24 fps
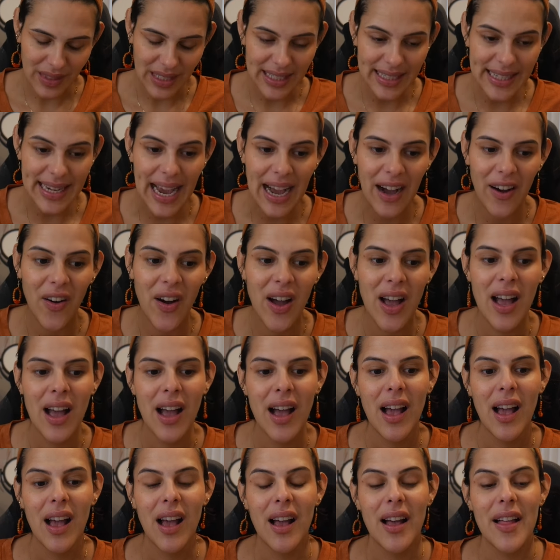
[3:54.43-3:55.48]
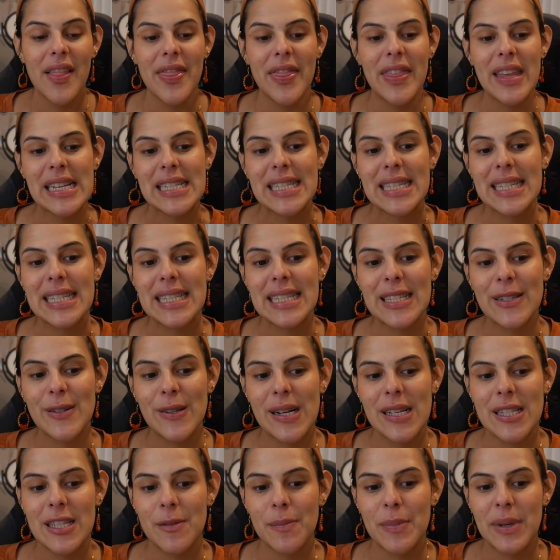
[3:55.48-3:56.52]
Now, this is a
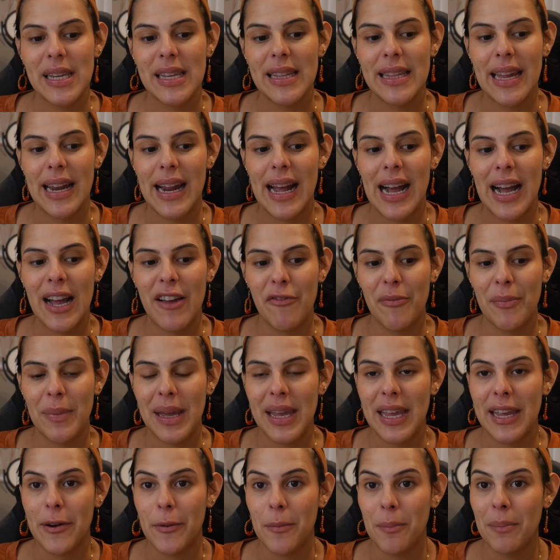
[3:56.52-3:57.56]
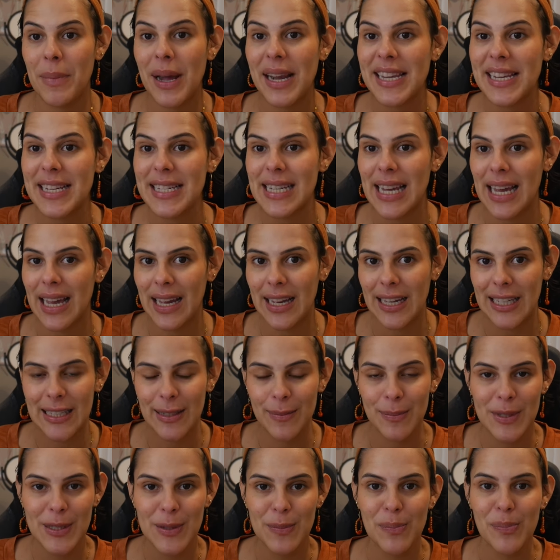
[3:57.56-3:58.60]
recipe that I've made many a
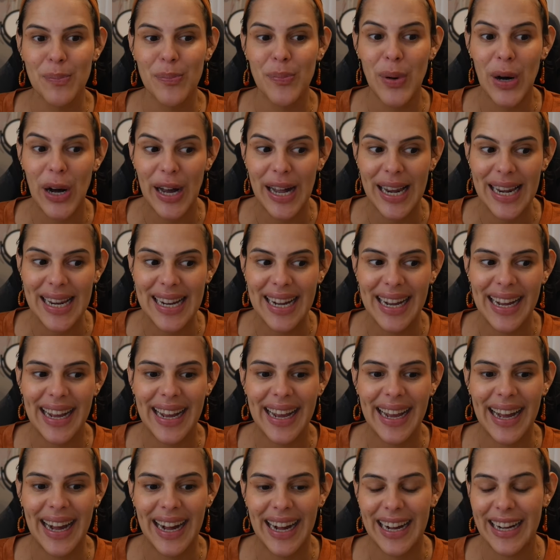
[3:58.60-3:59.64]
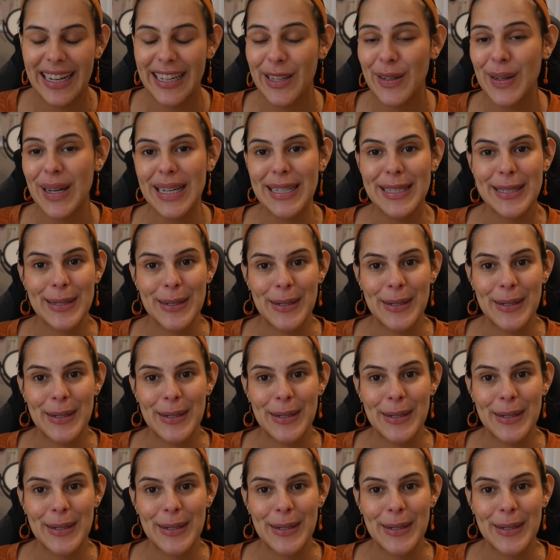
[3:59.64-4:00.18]
times, but you guys